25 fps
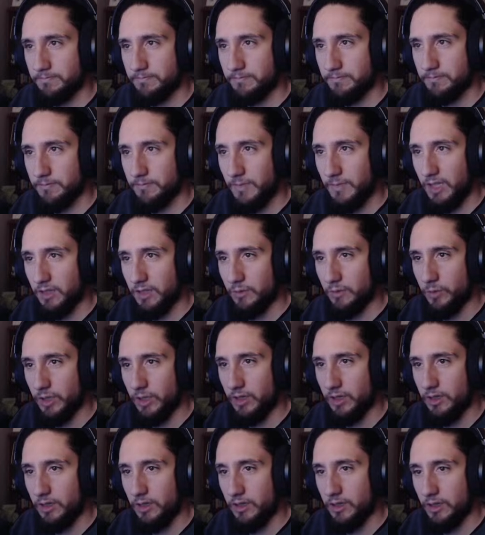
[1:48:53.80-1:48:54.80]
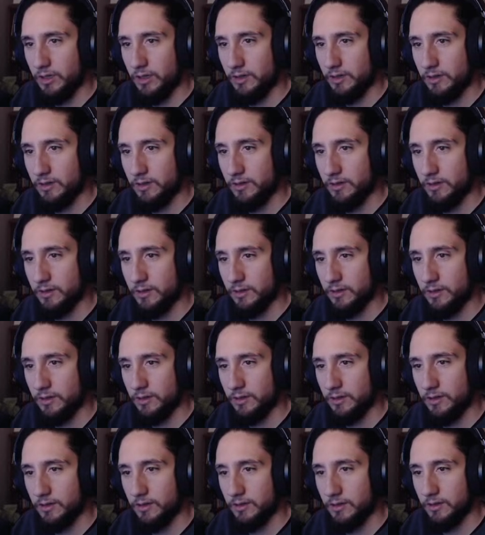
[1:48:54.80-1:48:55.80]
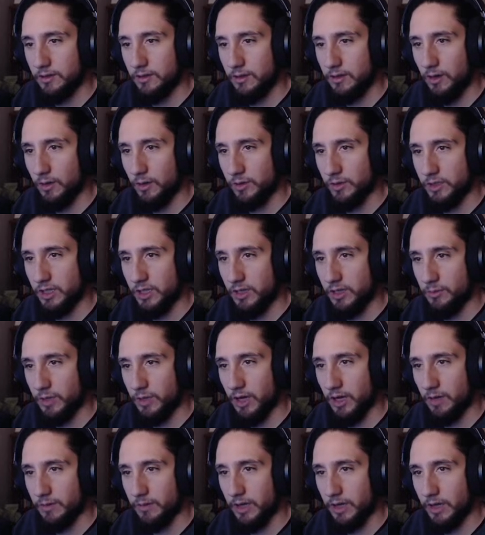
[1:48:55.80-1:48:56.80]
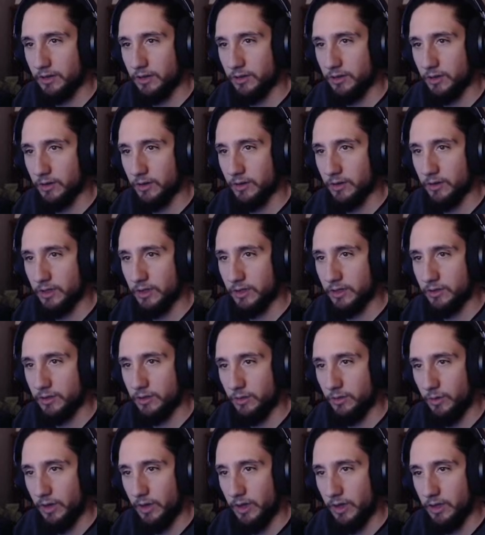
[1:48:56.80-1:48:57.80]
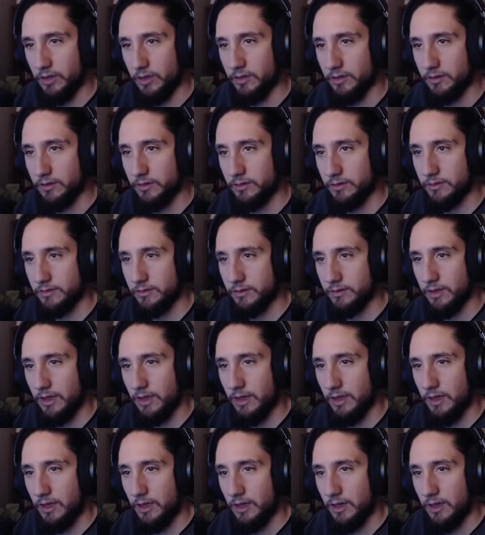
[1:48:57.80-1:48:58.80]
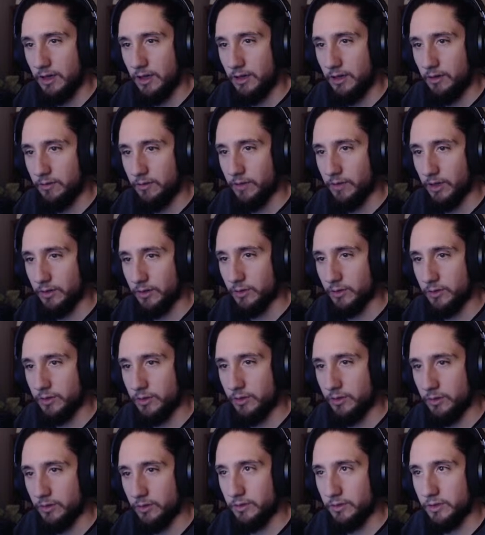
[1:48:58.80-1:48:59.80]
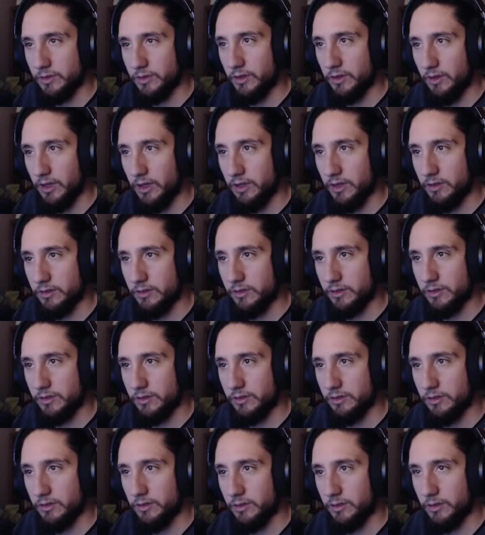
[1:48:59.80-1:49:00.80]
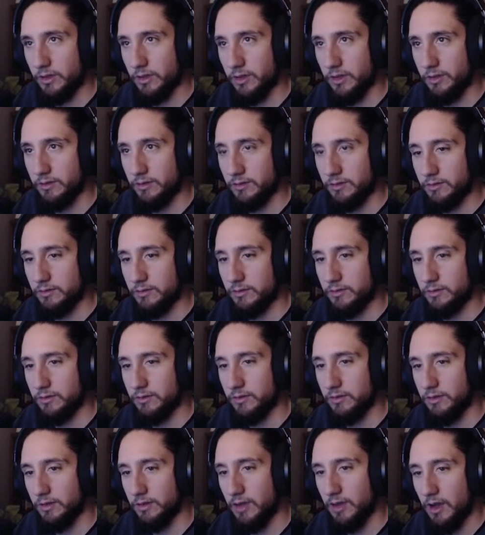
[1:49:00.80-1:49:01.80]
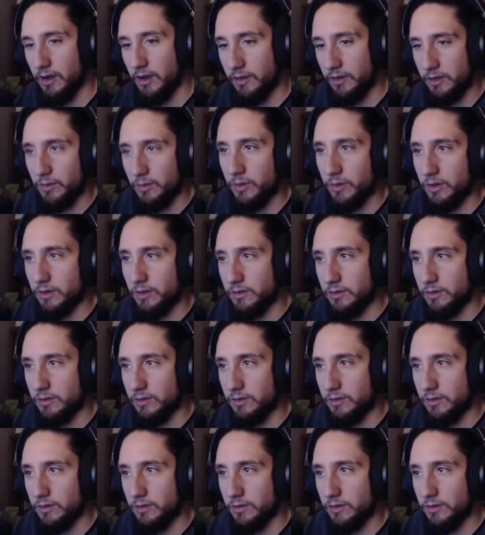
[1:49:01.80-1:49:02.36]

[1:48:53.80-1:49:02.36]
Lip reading: Did we... Oh, T-Bob got turned into a vector 2. That's all that is. Okay. Now I think we're good.